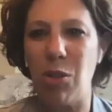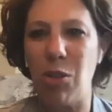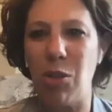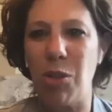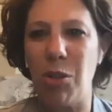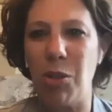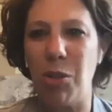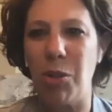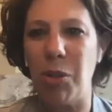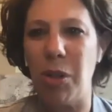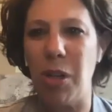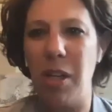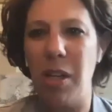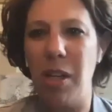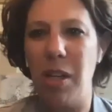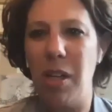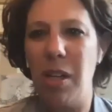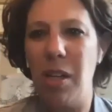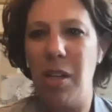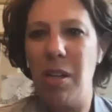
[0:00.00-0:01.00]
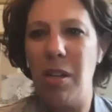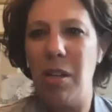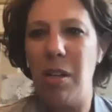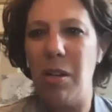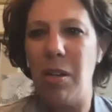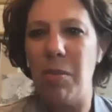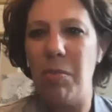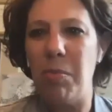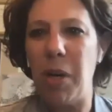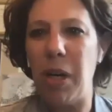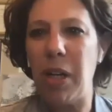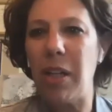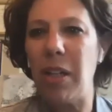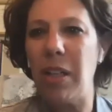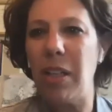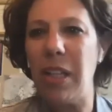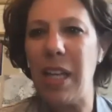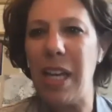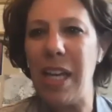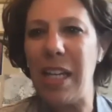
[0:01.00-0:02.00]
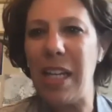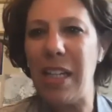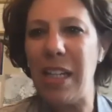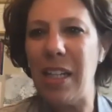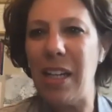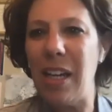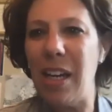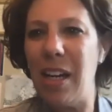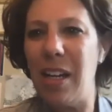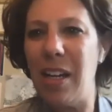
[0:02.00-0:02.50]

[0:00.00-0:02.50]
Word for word: to Mechaline.